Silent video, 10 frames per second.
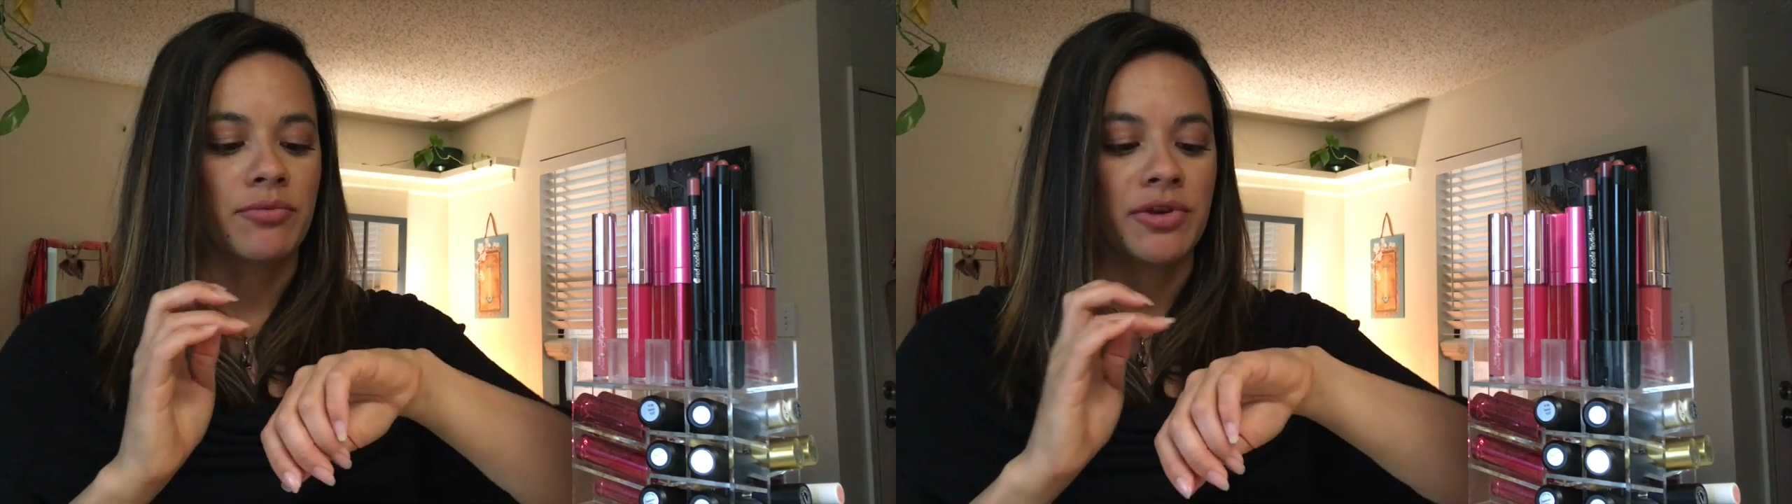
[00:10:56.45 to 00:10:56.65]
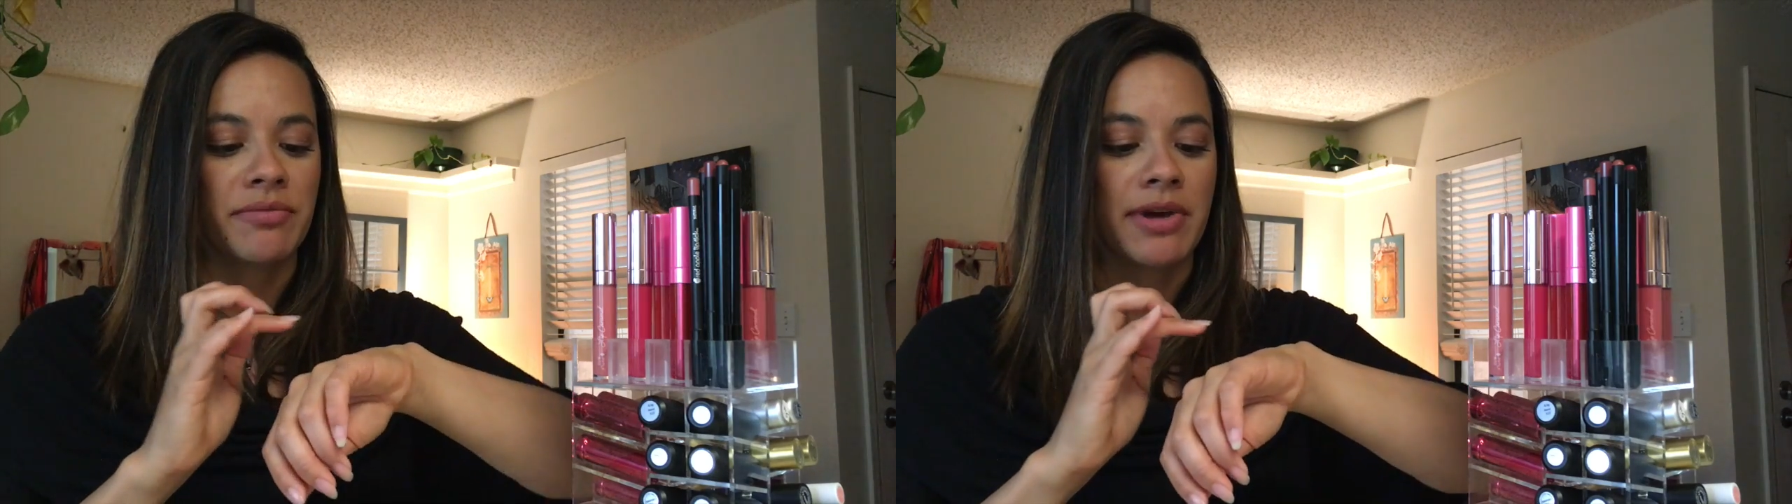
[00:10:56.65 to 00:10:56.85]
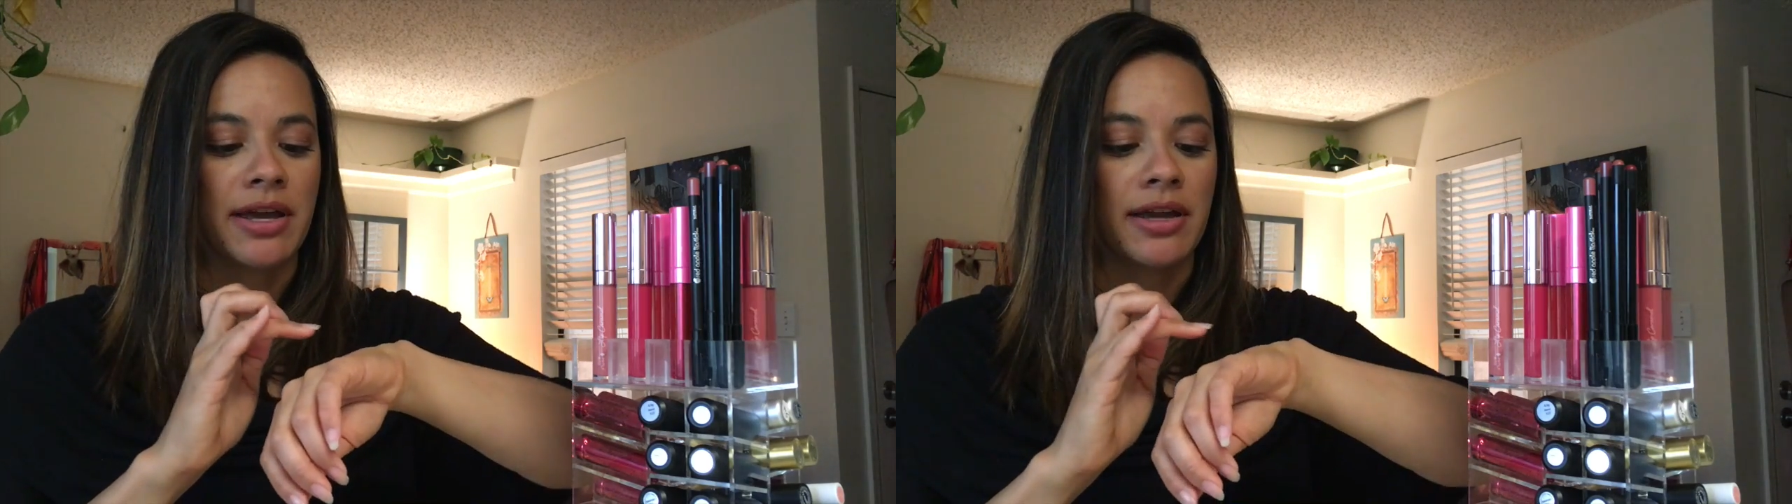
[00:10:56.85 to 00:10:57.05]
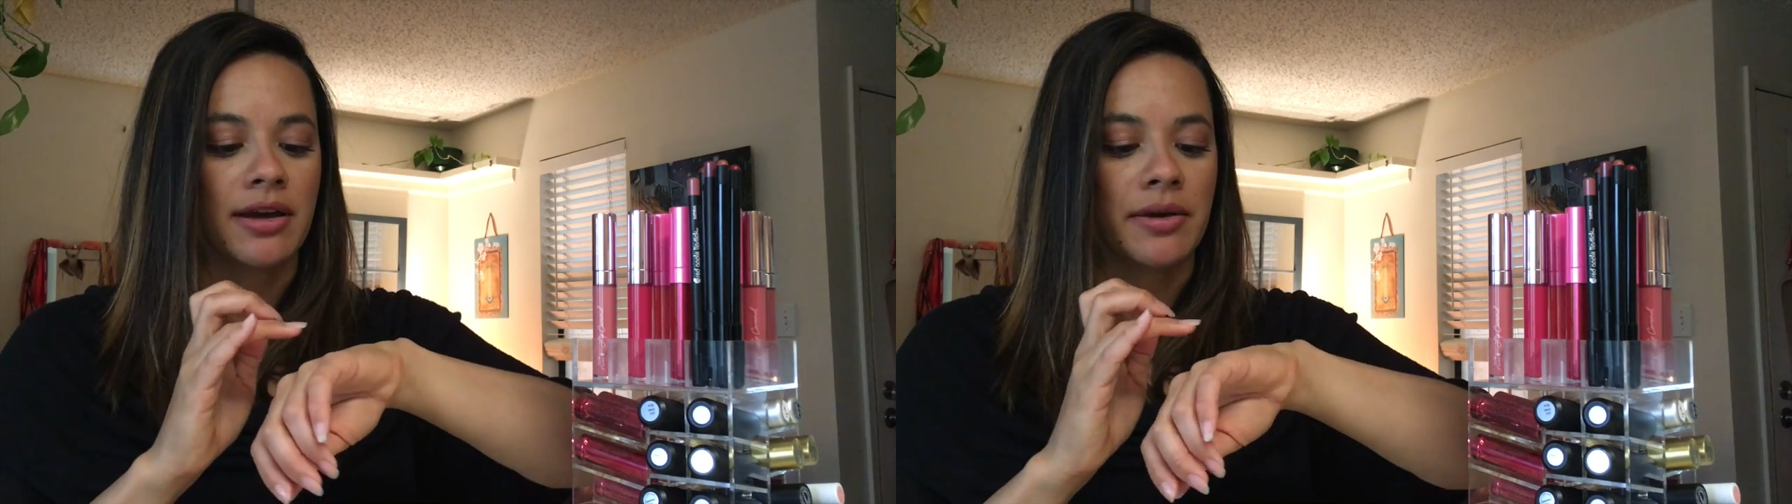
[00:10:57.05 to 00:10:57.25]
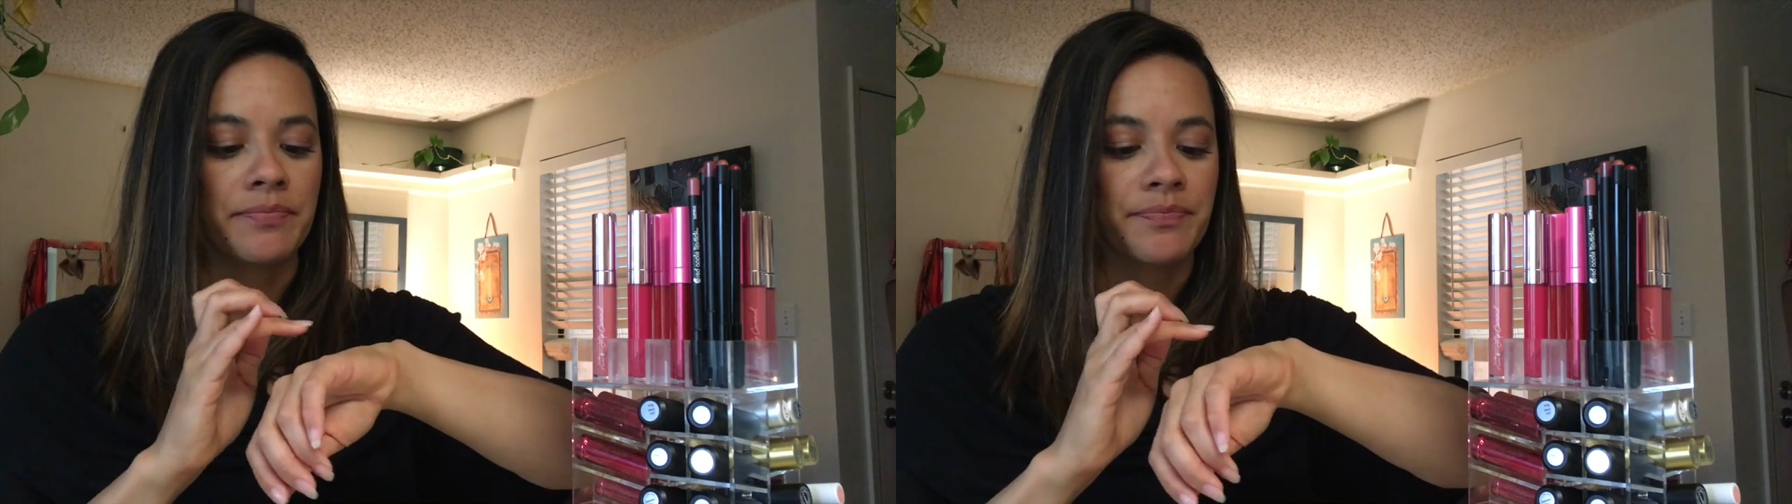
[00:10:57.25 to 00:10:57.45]
with my
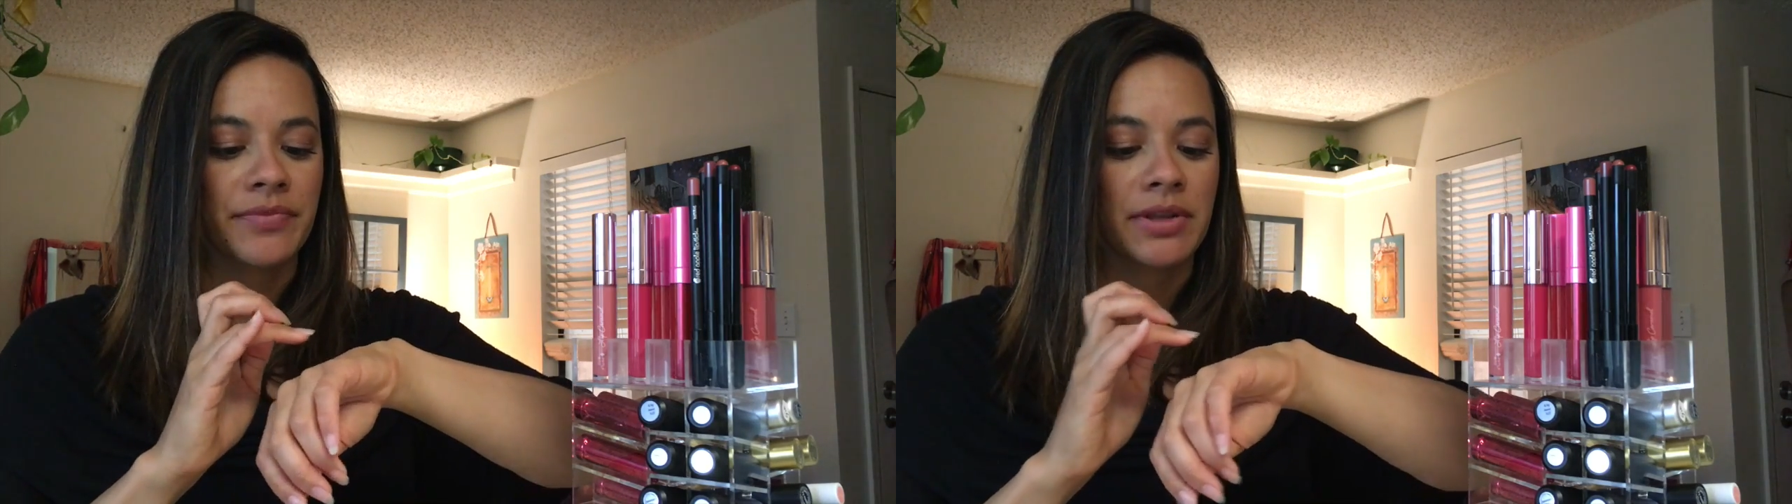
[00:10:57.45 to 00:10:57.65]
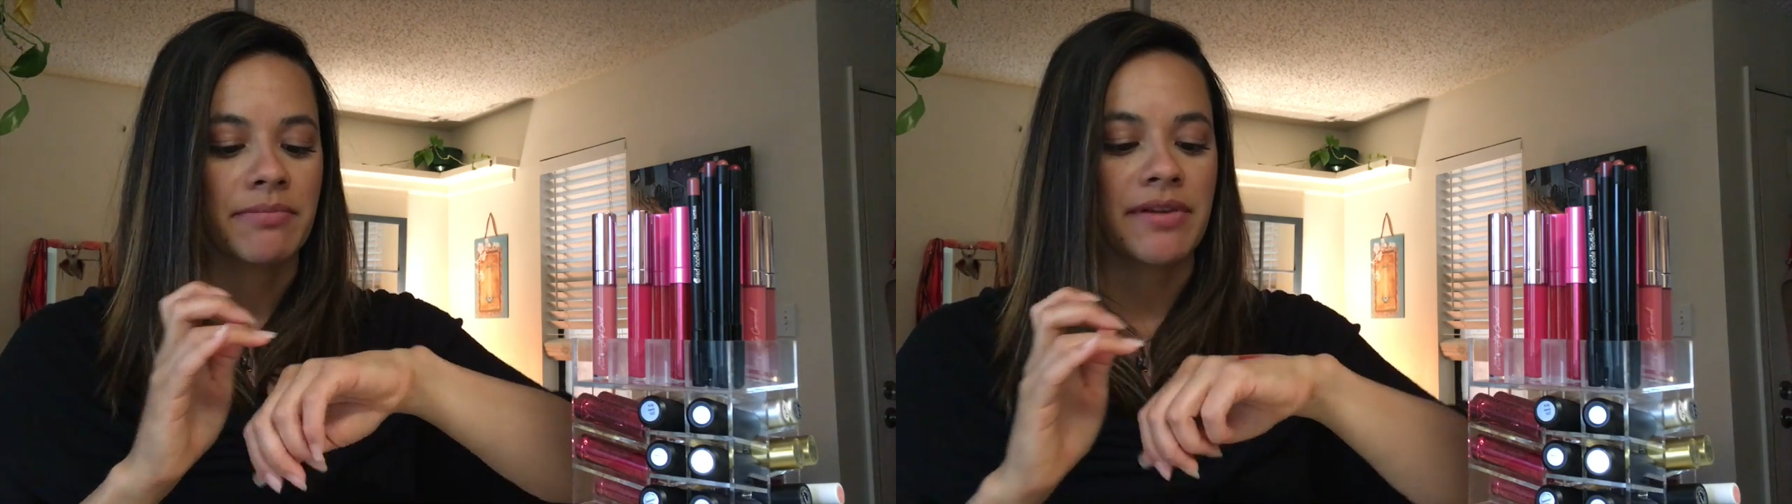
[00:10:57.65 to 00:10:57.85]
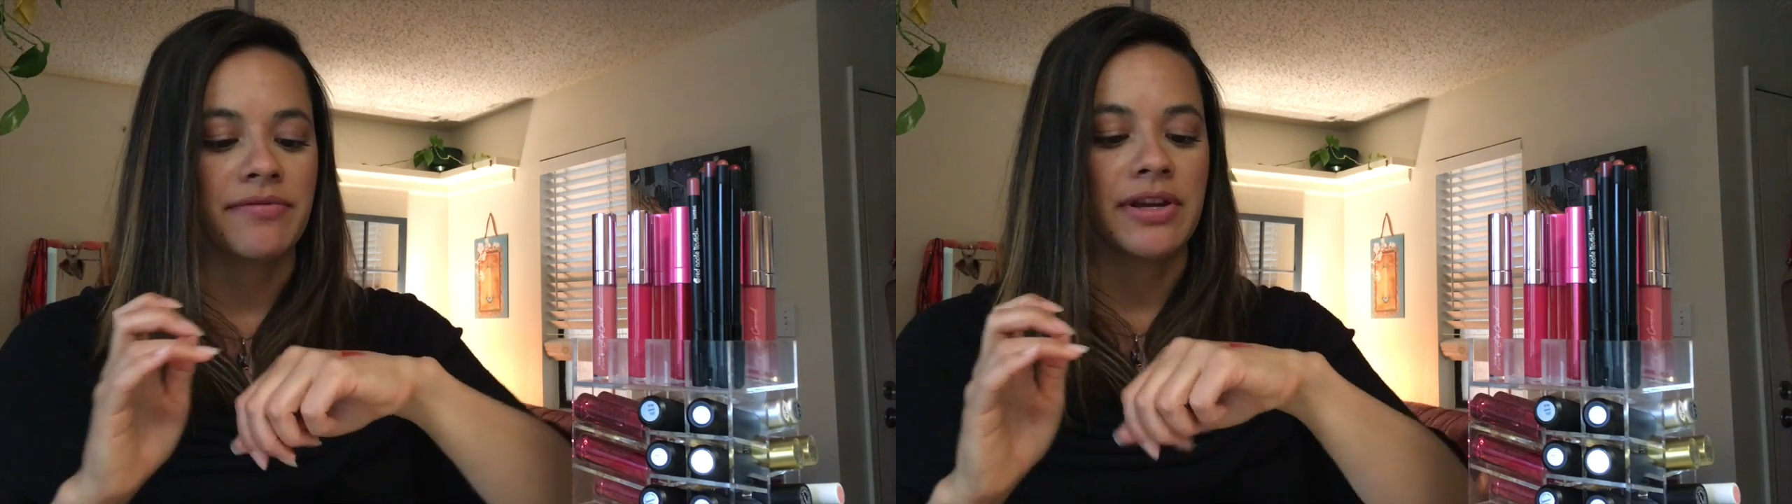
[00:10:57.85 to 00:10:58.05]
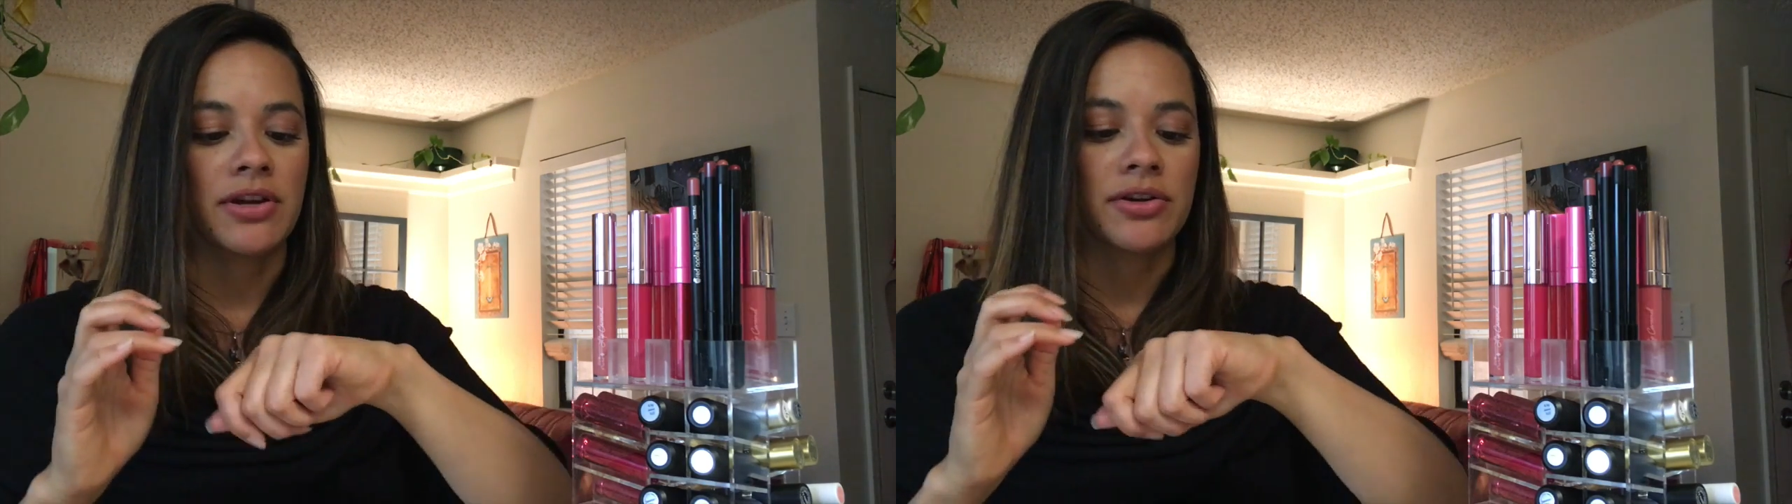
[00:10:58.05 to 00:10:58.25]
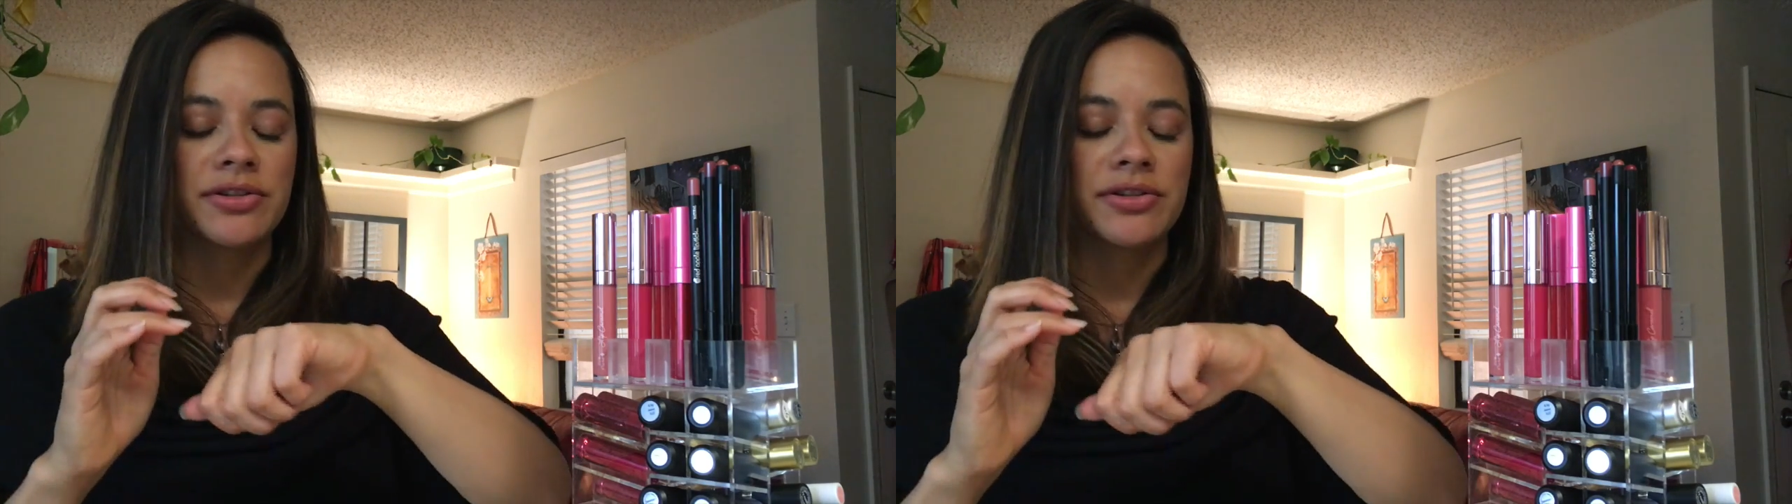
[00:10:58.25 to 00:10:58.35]
my finger.